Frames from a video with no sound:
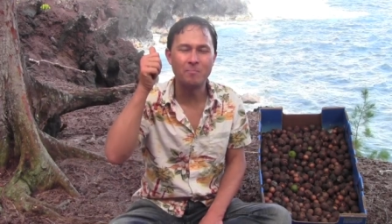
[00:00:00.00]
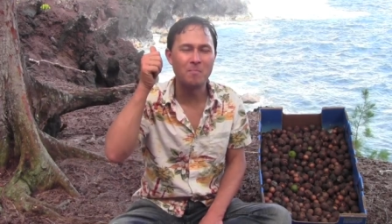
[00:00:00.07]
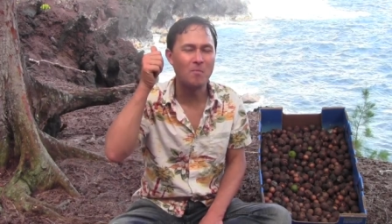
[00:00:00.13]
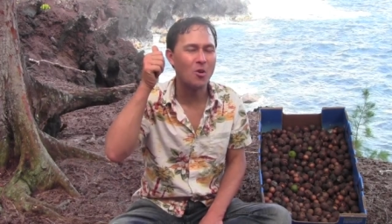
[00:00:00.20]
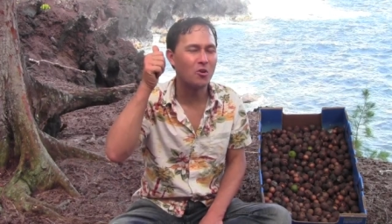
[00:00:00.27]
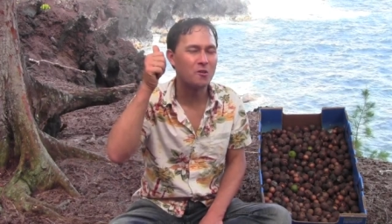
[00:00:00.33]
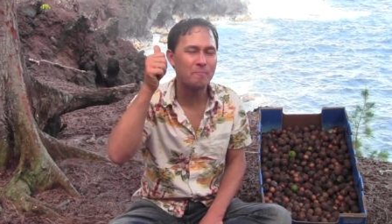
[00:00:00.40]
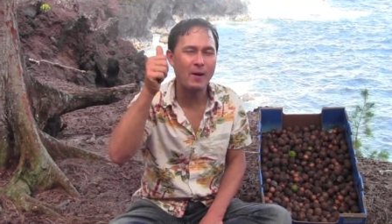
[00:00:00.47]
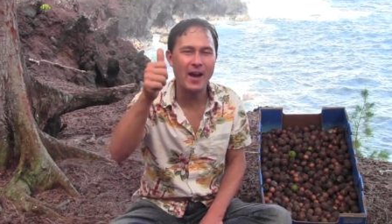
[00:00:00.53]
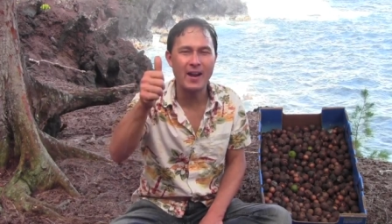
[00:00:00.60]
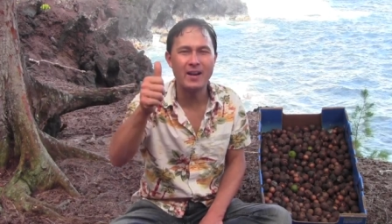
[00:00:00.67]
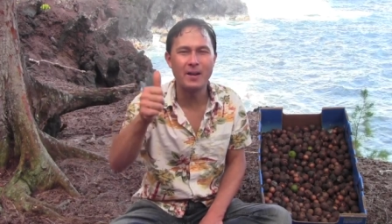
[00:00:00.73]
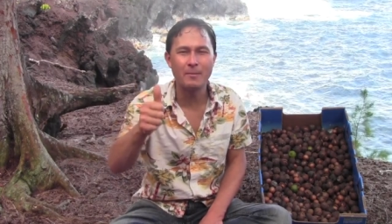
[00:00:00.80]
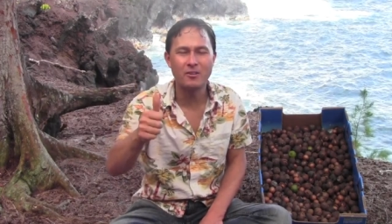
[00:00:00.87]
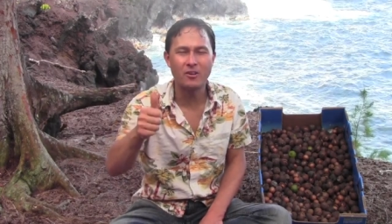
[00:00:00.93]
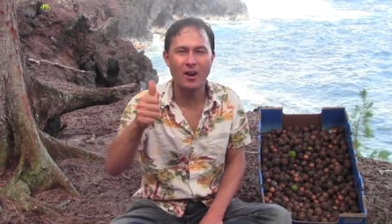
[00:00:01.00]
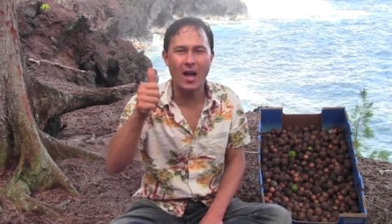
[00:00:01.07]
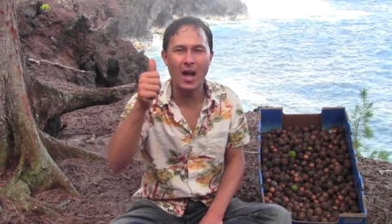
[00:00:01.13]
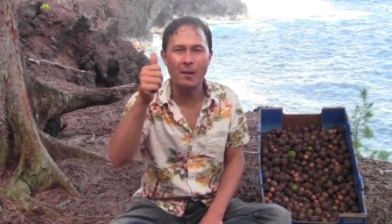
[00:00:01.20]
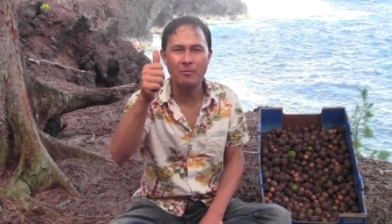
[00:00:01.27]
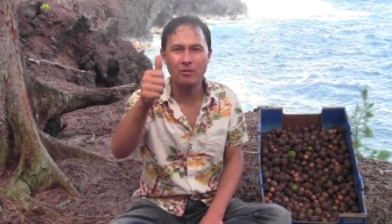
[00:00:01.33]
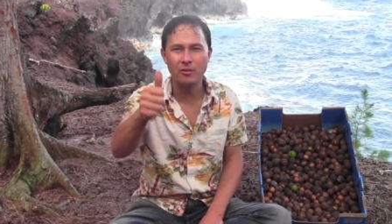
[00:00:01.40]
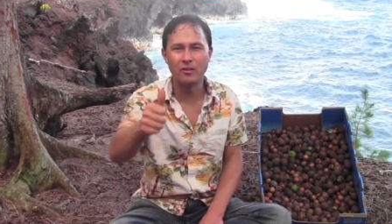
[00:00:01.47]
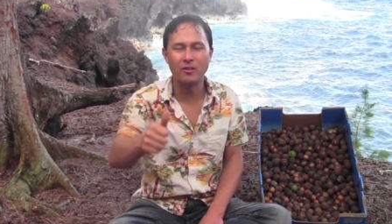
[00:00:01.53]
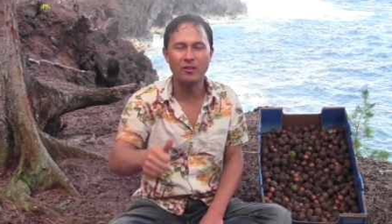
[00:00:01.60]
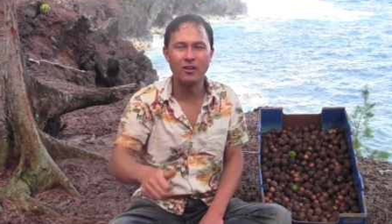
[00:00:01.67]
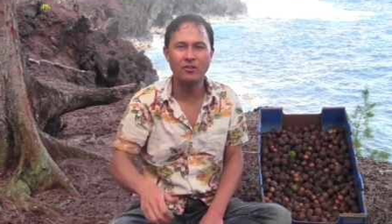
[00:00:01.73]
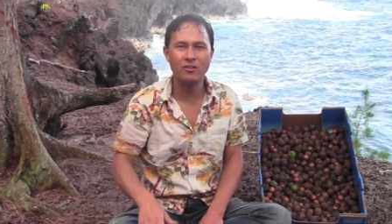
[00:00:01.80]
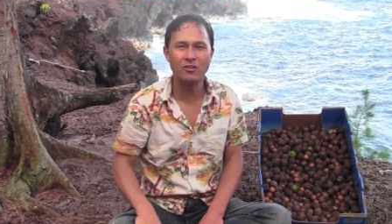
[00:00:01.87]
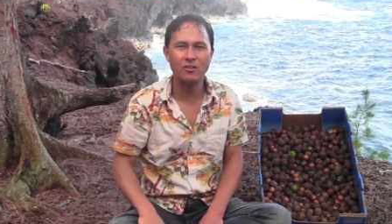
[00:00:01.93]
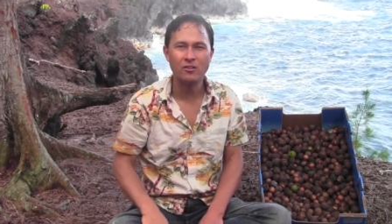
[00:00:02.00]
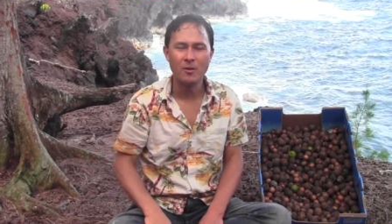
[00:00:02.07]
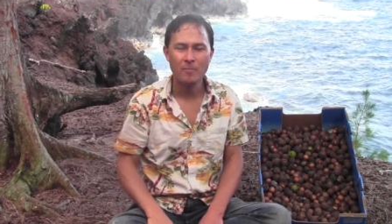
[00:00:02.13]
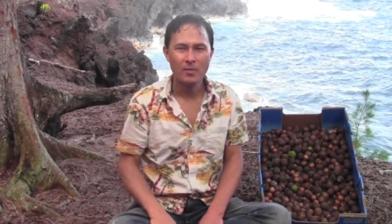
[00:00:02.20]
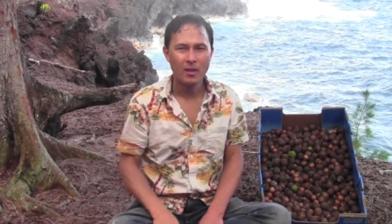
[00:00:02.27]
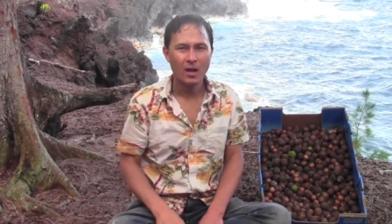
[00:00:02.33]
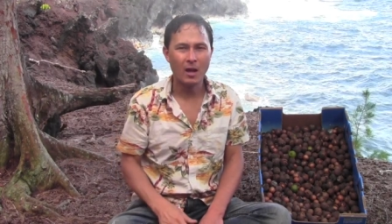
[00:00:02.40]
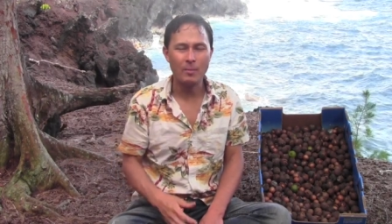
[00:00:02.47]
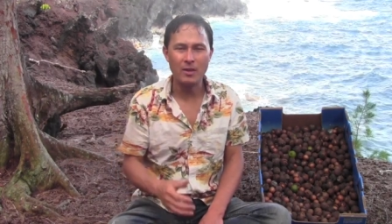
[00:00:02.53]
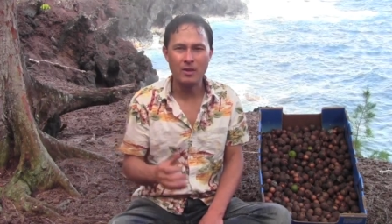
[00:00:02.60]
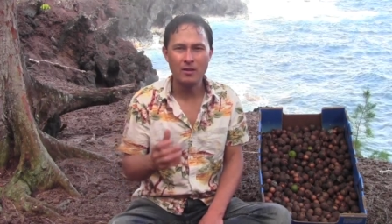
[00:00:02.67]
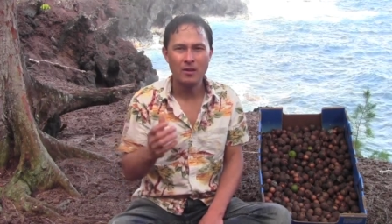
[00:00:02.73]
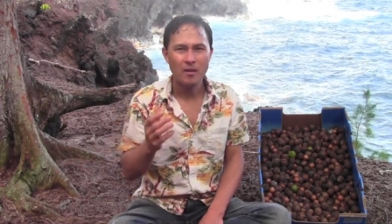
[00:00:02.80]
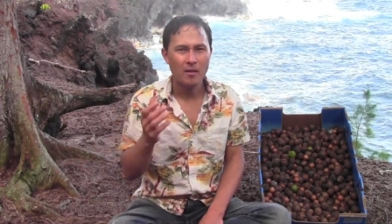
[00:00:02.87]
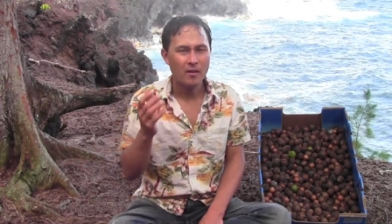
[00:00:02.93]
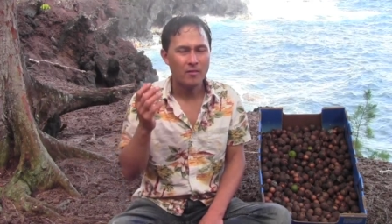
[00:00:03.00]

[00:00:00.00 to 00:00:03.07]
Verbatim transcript: Mm, those pine nuts are absolutely delicious. I mean,